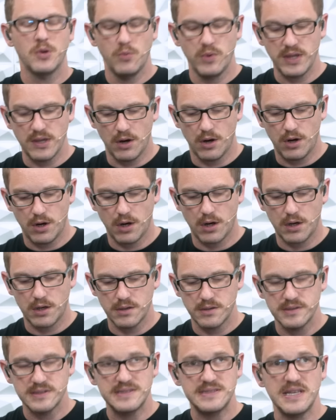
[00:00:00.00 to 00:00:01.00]
we
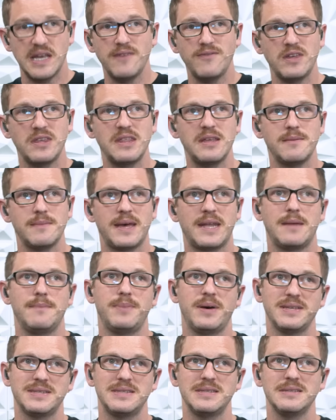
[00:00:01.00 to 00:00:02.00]
are saving the amount of
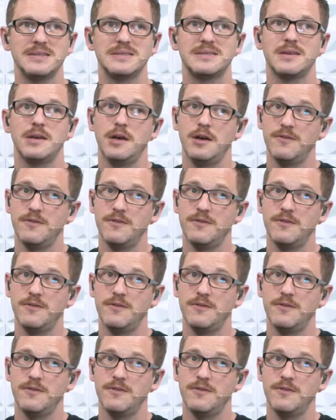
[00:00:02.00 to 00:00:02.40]
buses